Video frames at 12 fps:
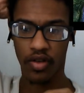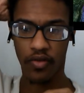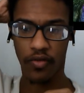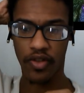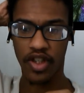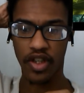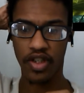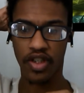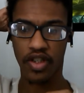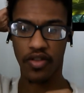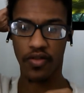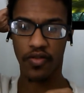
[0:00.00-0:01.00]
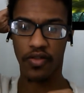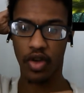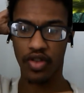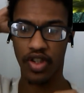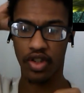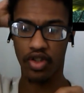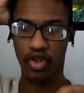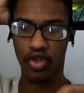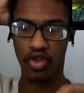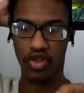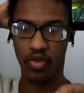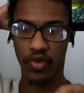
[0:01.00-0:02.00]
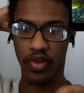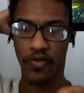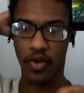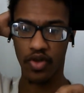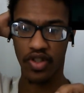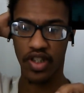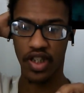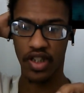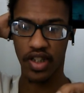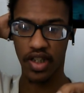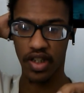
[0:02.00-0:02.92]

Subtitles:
since 13 years when he first did this.